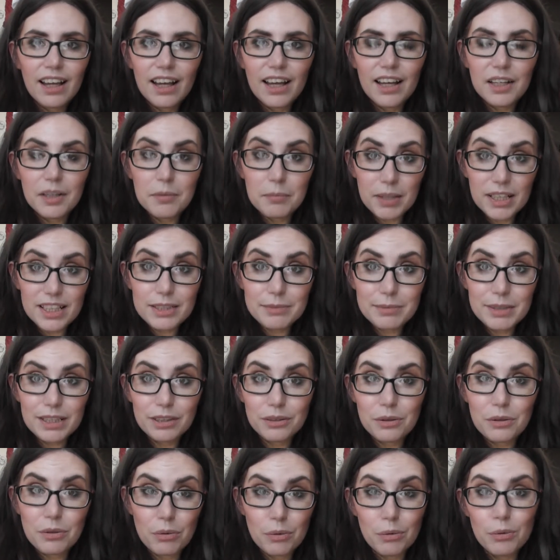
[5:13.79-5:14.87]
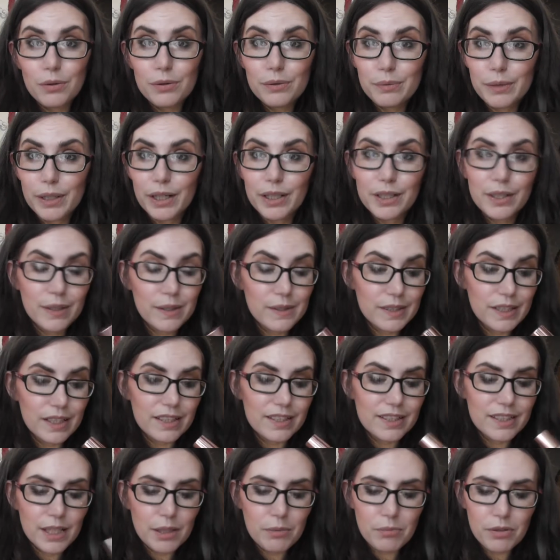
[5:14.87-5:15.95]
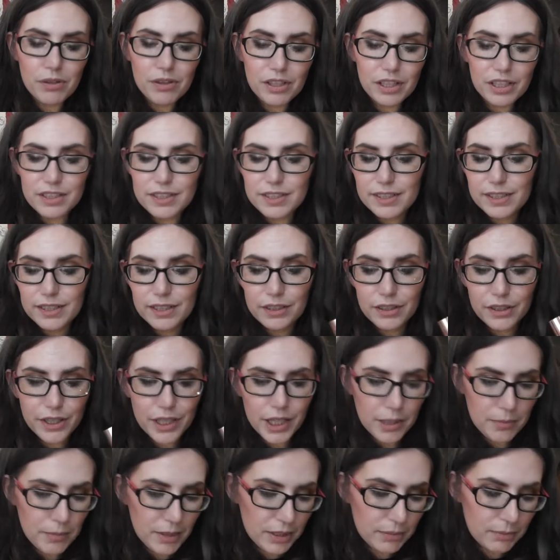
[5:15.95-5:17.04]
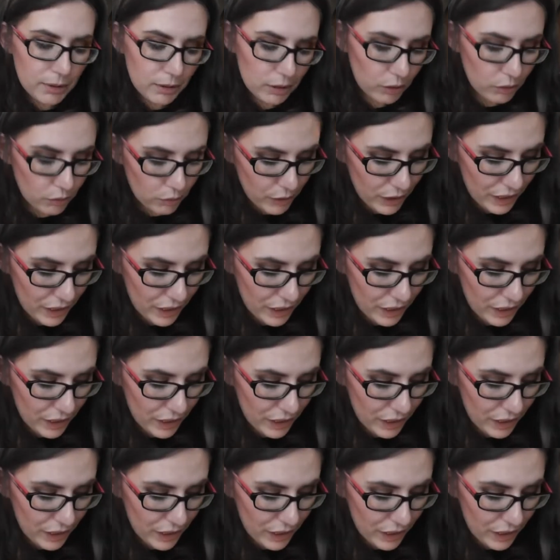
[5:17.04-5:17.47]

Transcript: and it makes me look old when I use it. Same with the concealer, right? It makes me look